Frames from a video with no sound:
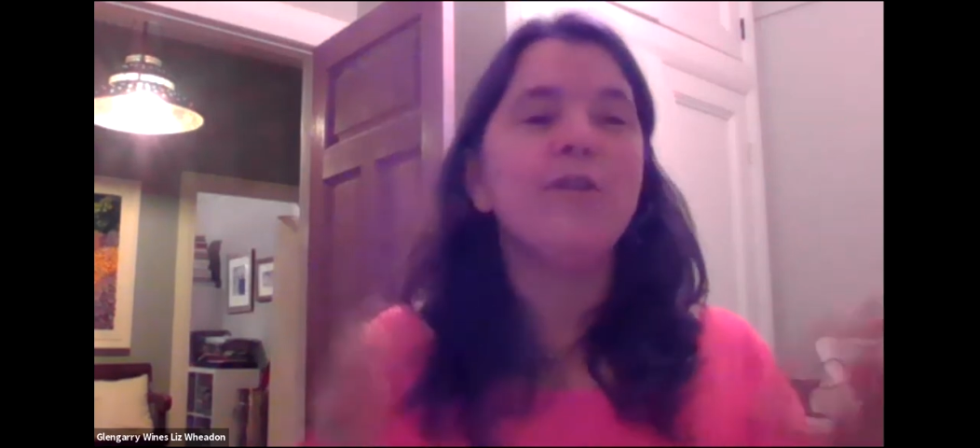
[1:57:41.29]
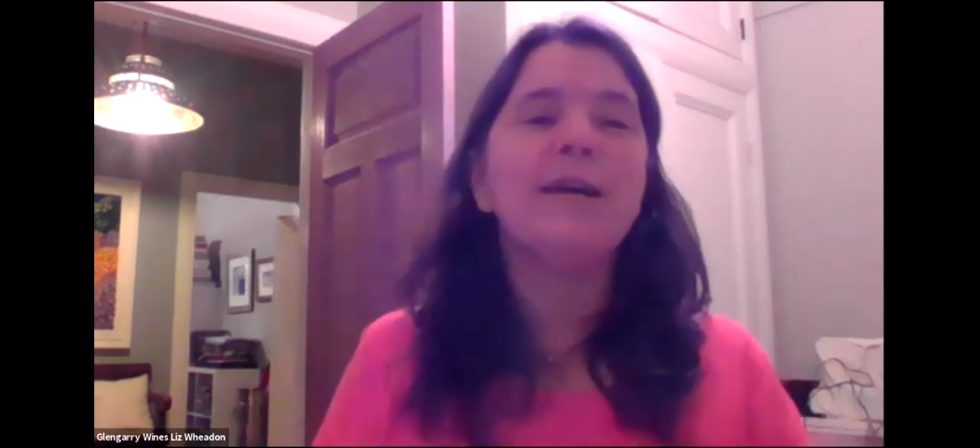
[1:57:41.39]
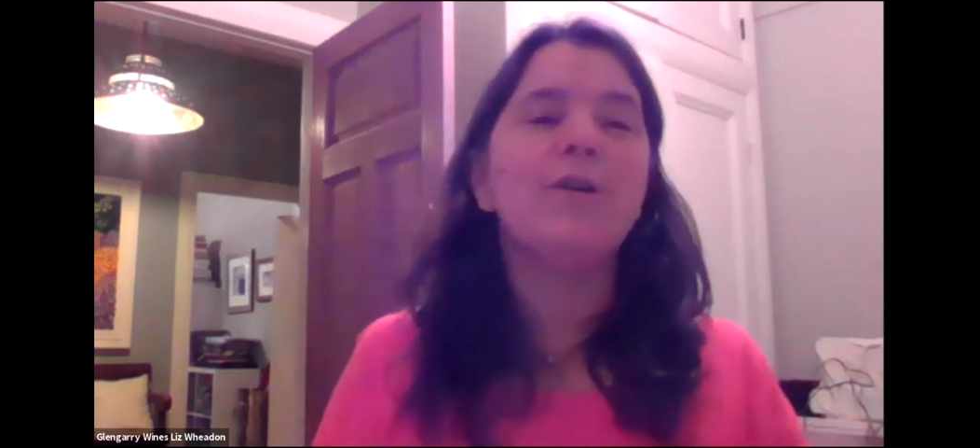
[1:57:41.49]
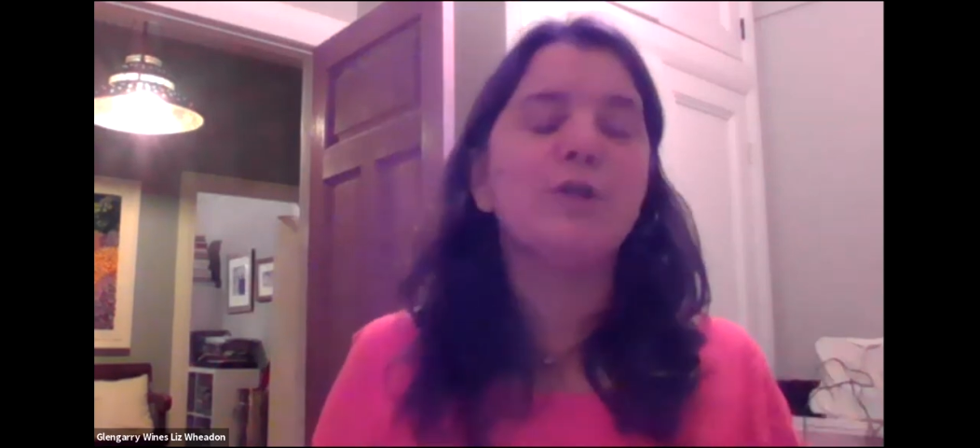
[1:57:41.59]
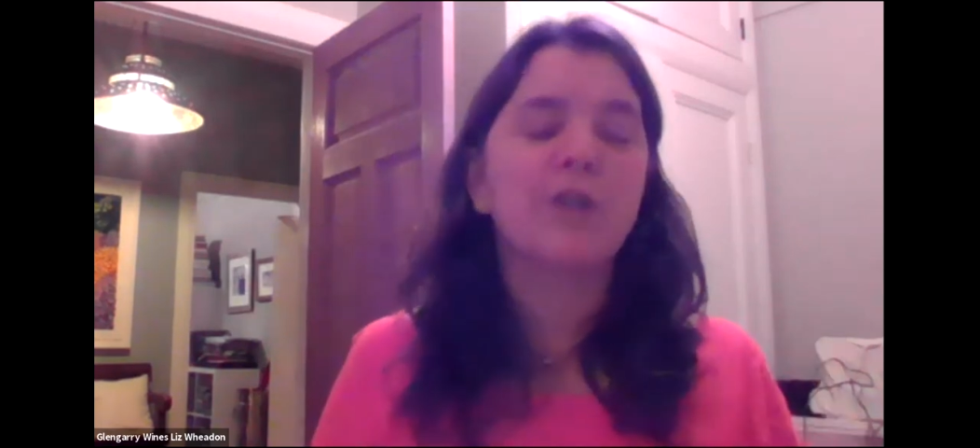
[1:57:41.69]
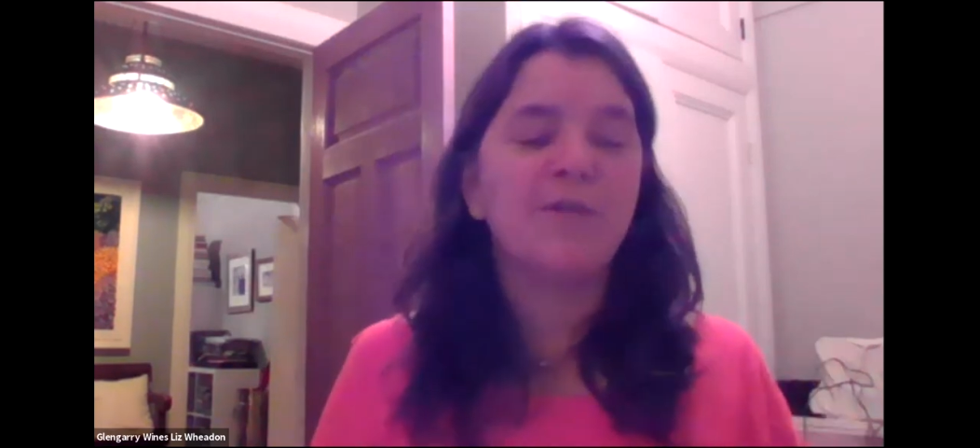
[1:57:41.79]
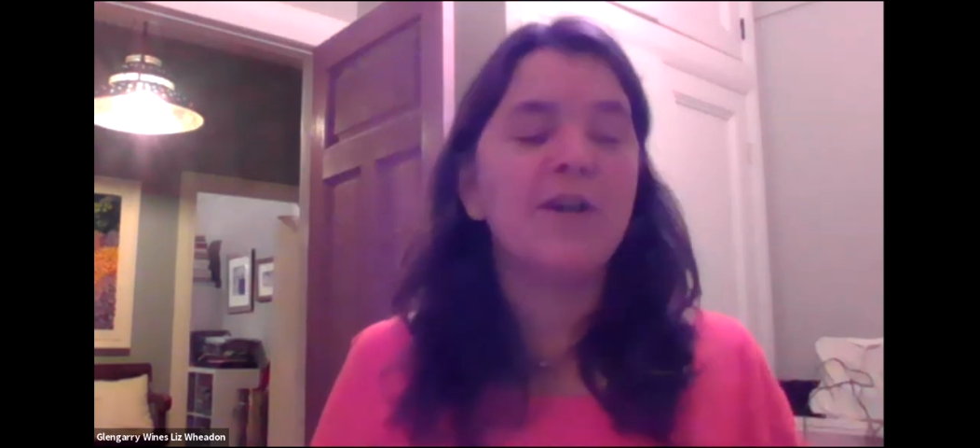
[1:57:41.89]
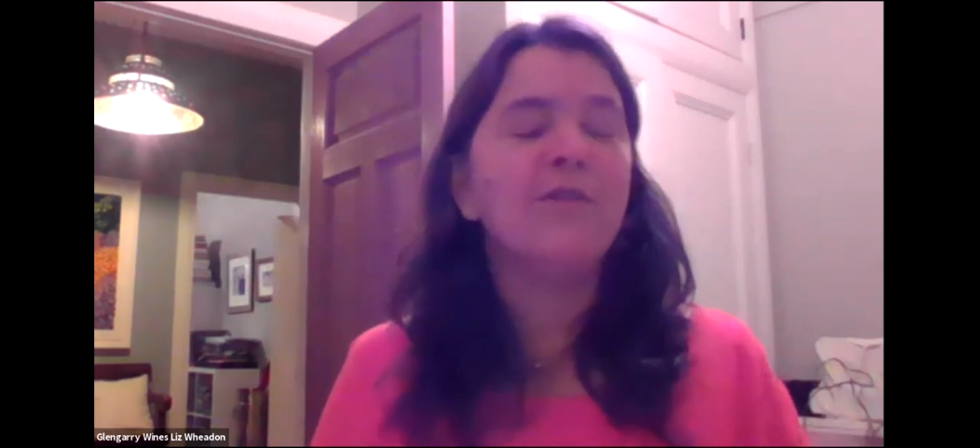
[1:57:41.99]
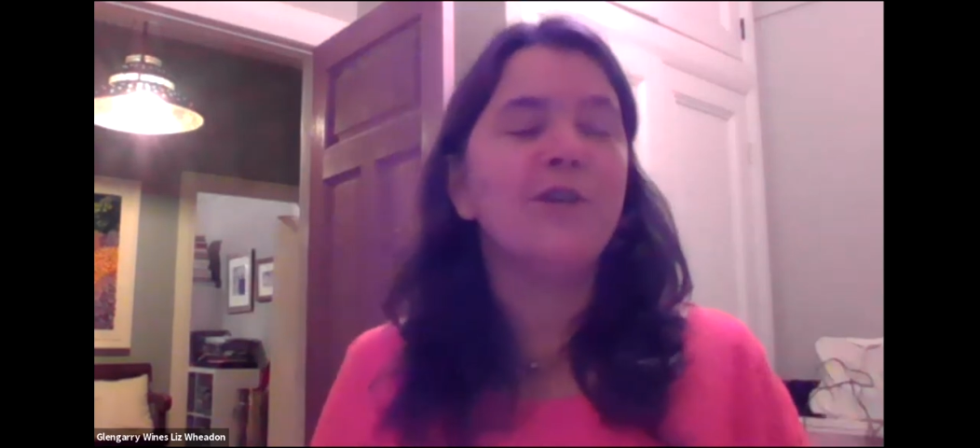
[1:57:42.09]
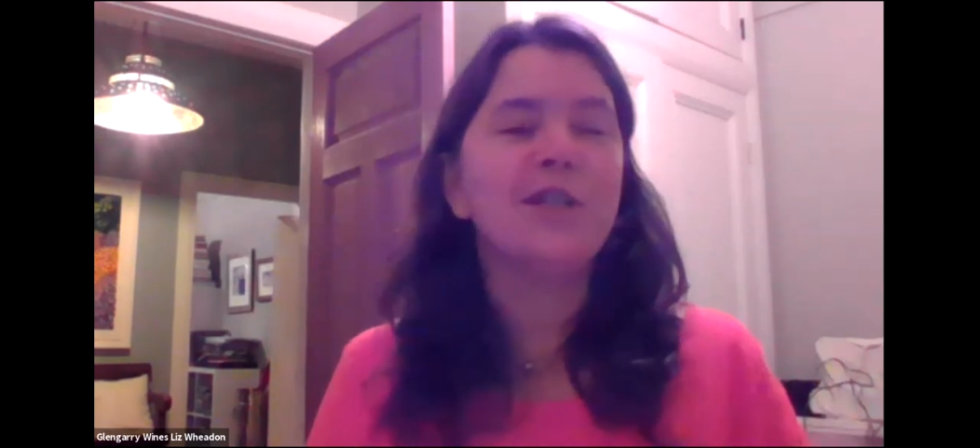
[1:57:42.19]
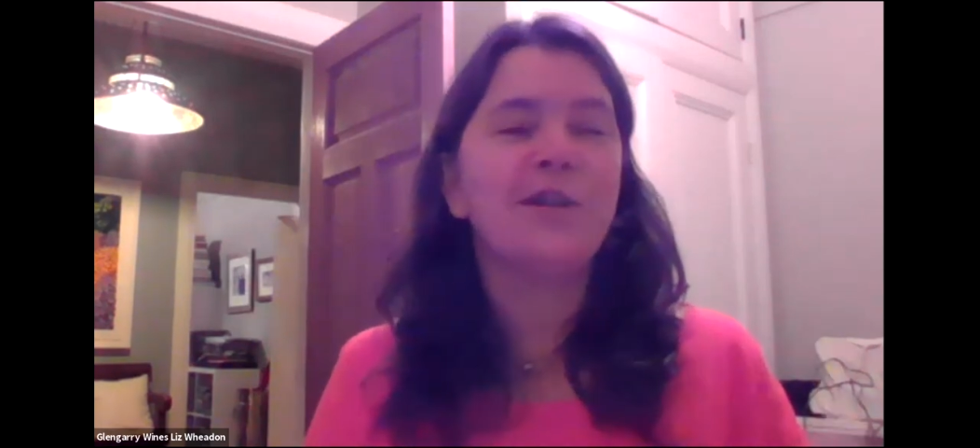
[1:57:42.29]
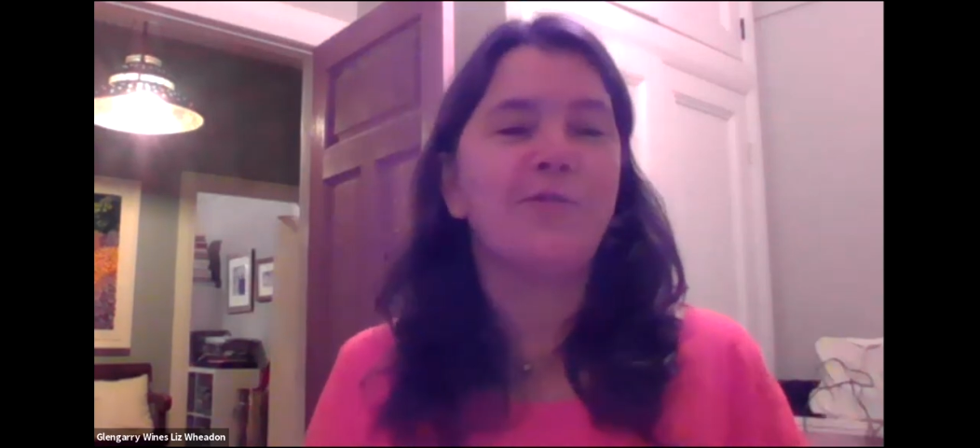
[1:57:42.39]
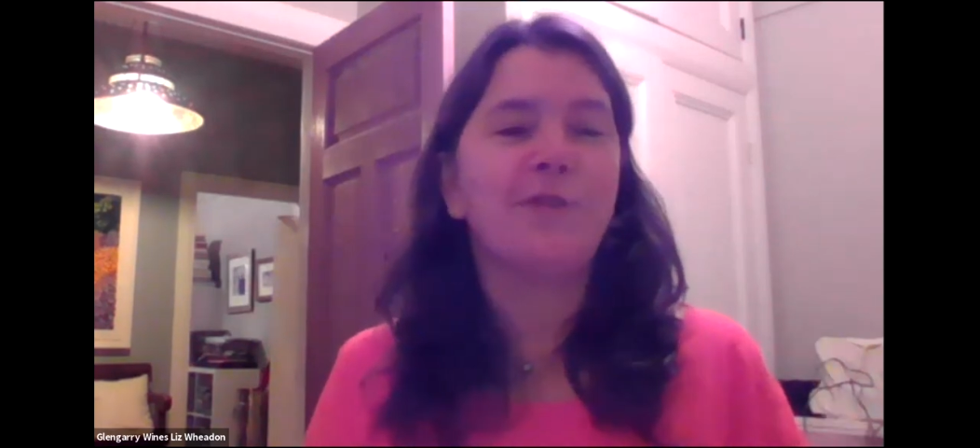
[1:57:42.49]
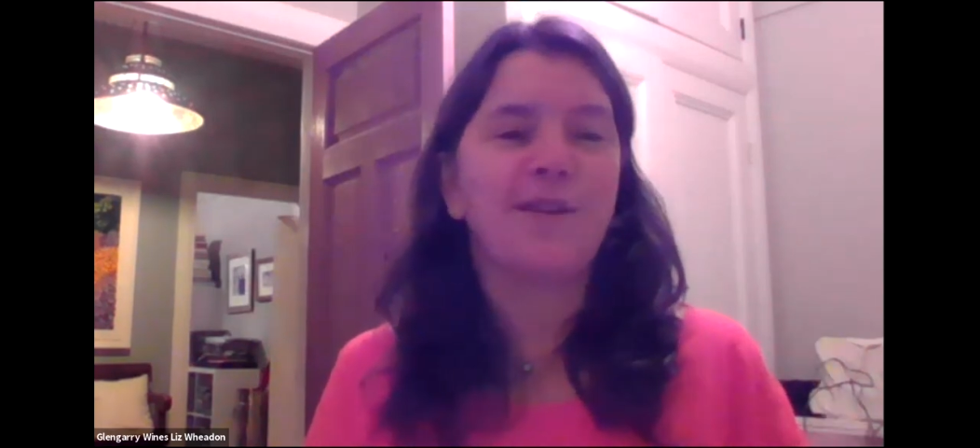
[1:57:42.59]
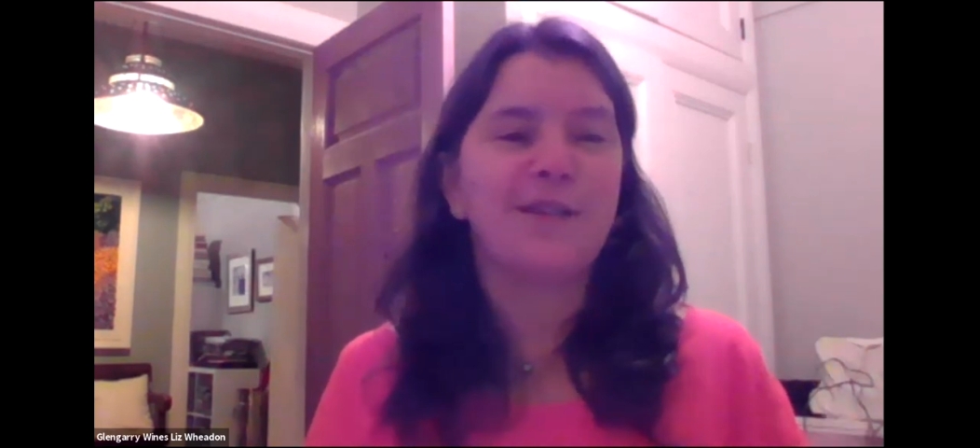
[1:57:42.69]
they're also very, very
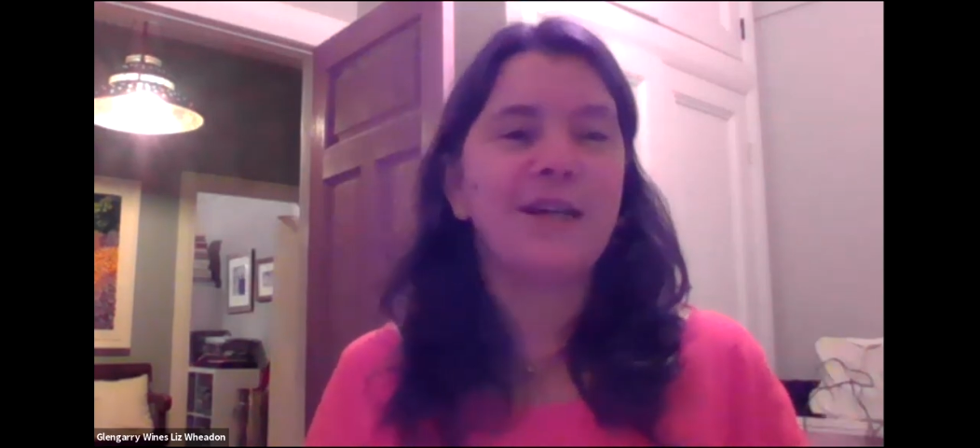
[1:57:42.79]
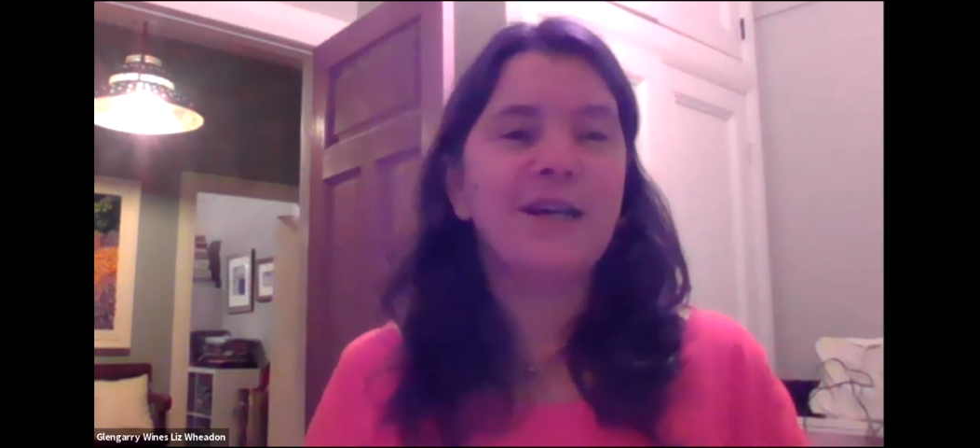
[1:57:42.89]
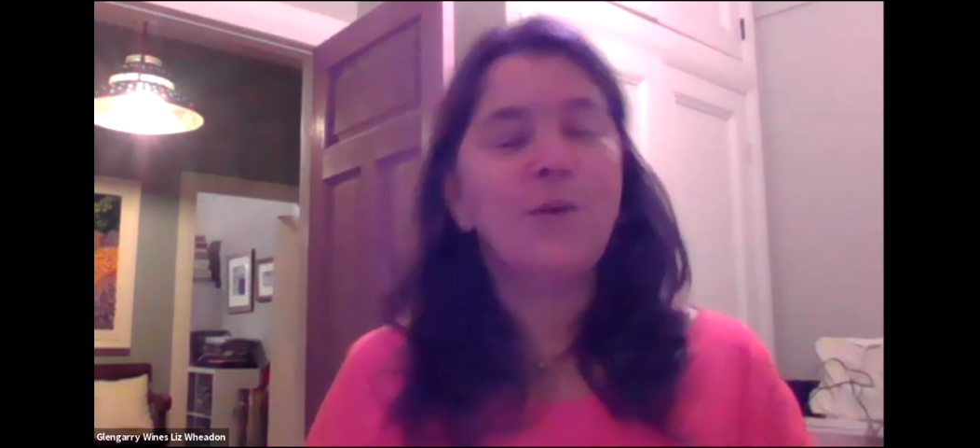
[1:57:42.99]
different,